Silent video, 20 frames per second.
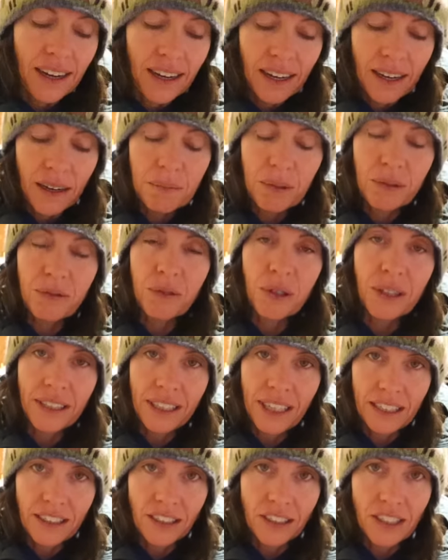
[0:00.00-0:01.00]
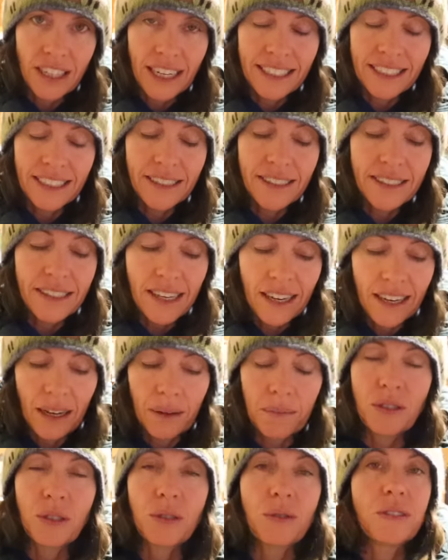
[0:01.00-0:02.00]
Uh, before lunch, I did set
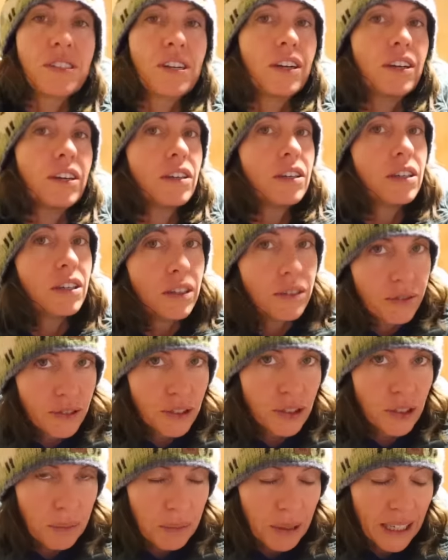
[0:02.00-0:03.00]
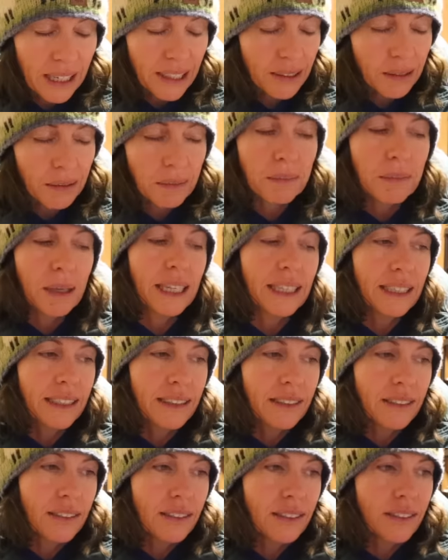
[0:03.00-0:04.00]
up to start hoof trimming my
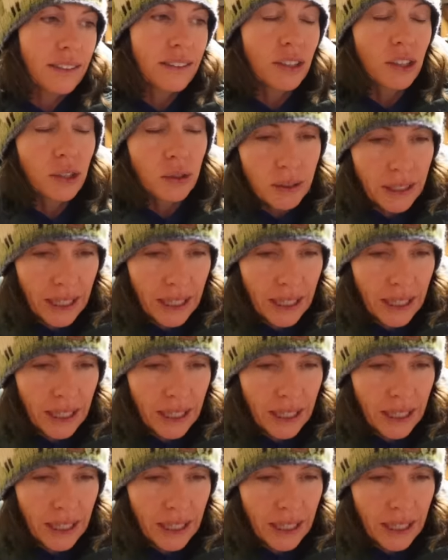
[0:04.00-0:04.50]
little ewe